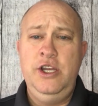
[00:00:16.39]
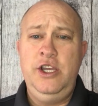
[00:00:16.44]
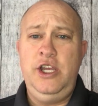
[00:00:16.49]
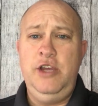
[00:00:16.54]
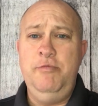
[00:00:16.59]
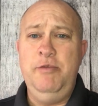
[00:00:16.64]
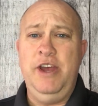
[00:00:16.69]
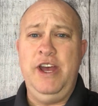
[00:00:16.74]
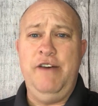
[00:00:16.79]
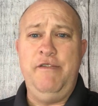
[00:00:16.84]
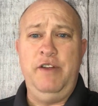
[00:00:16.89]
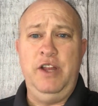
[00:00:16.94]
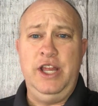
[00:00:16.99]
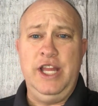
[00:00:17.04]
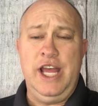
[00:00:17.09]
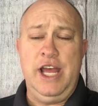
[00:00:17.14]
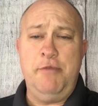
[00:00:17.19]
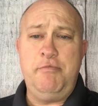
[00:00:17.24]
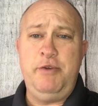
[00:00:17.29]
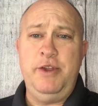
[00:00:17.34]
You may have a
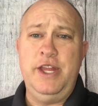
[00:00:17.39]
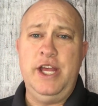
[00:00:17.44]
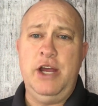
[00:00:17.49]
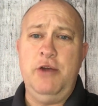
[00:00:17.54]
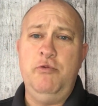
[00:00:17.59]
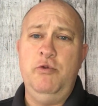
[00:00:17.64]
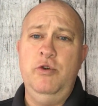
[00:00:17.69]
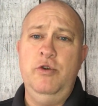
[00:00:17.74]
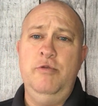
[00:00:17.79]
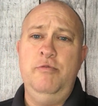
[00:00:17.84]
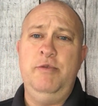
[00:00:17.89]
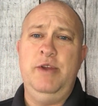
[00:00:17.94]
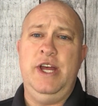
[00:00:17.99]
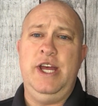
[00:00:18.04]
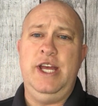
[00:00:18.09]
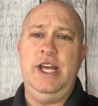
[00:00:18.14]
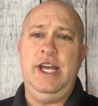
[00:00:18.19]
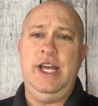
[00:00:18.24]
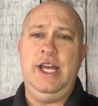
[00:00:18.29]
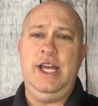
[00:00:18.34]
lamp in that room
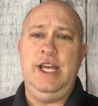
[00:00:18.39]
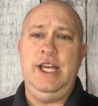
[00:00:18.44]
that